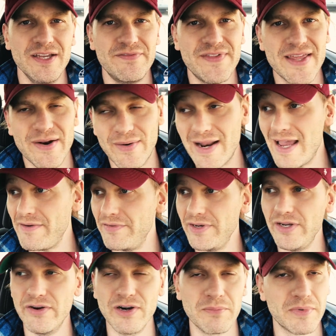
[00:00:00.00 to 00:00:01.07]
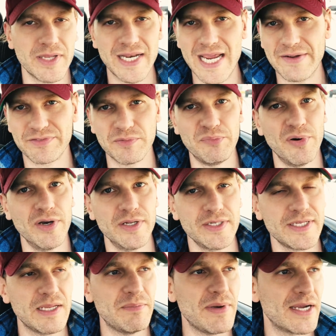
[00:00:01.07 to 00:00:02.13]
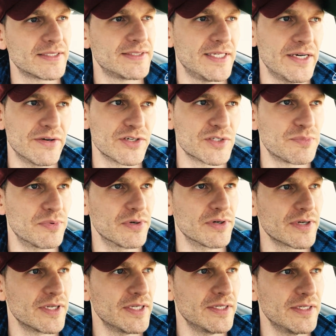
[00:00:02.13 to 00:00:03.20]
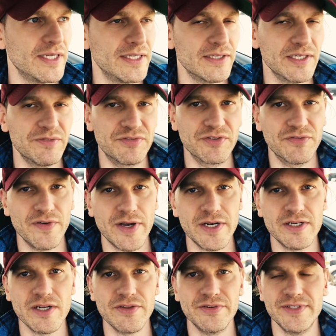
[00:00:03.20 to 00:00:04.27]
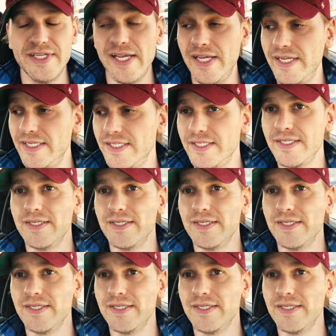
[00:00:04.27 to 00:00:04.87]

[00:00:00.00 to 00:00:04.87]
If they don't have it here, I'm gonna have to punt and get back to Harrisburg and, and live to fight another day.